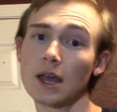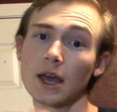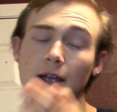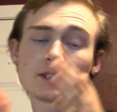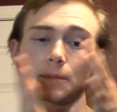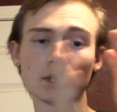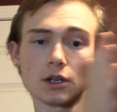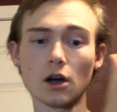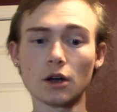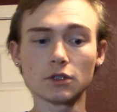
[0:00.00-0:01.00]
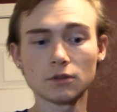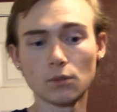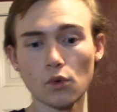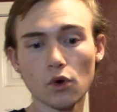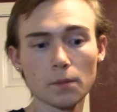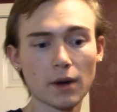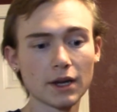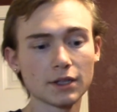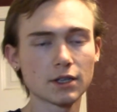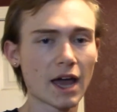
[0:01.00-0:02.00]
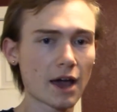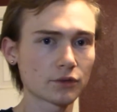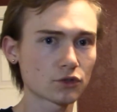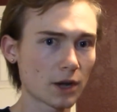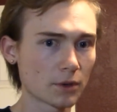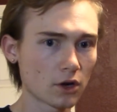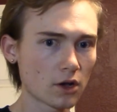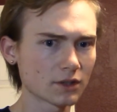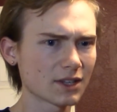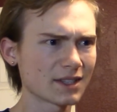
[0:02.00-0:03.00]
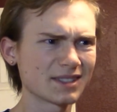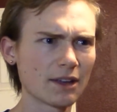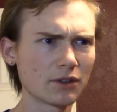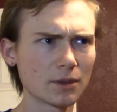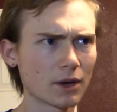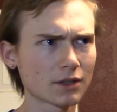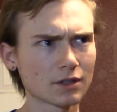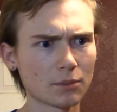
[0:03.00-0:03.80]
except it costs more money to have Stripe at all. It's like 70 bucks, I